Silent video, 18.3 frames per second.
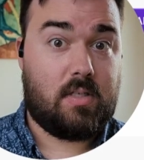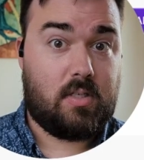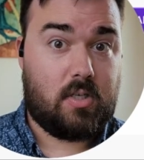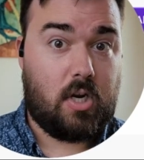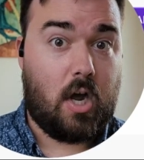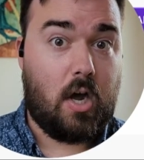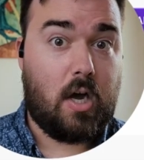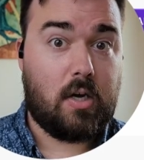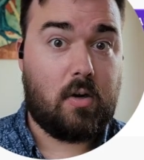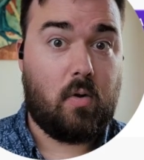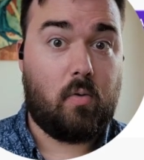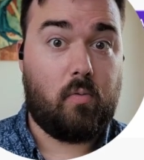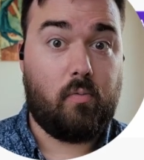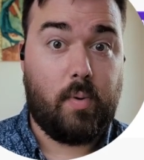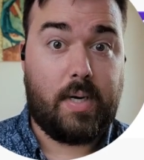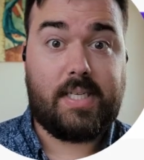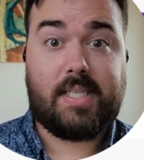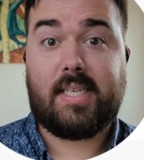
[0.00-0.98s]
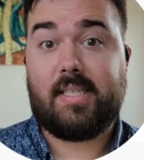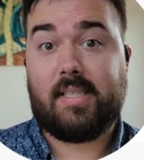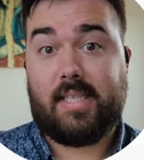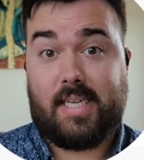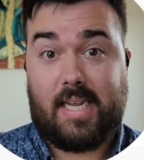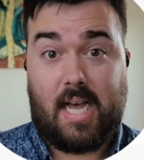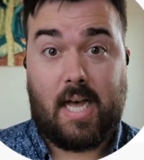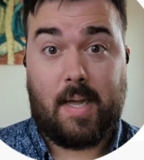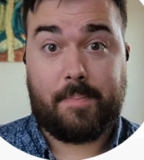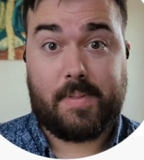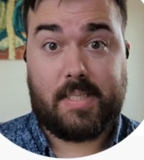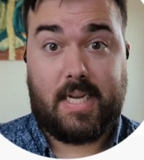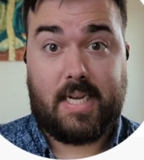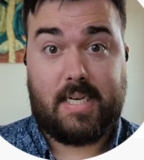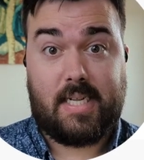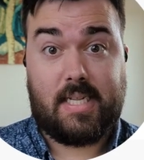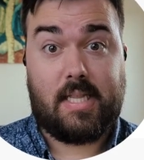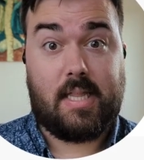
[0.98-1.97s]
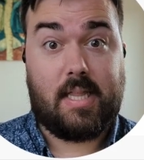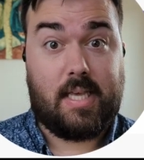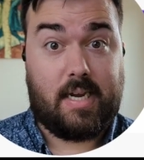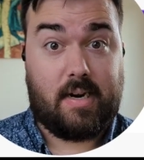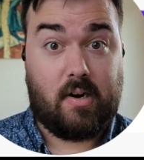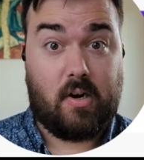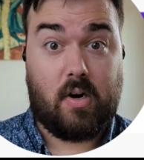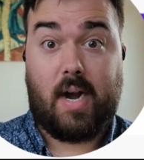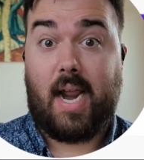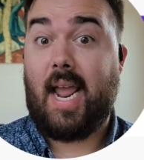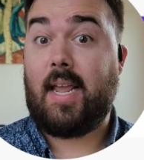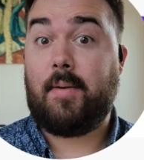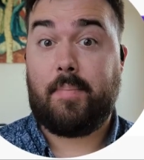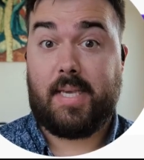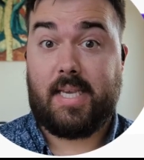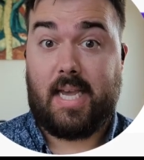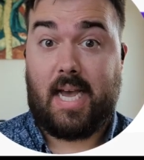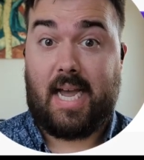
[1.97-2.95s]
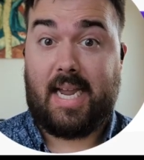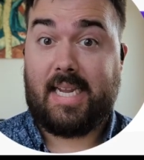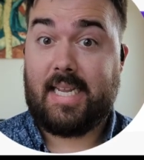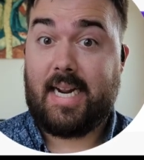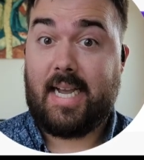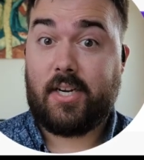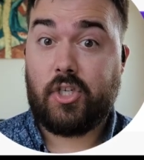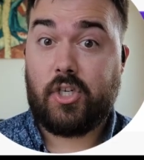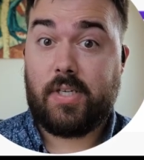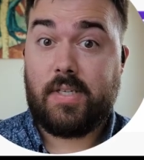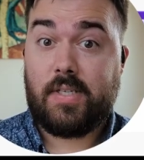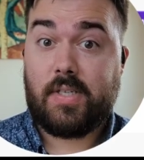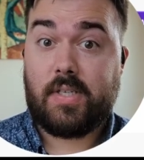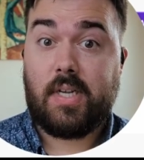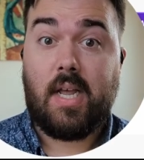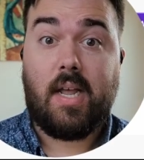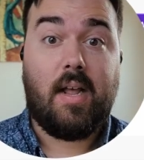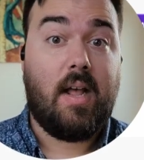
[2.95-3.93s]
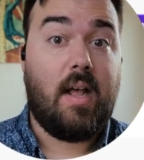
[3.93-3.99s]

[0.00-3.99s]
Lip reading: Toggl recently updated their API connections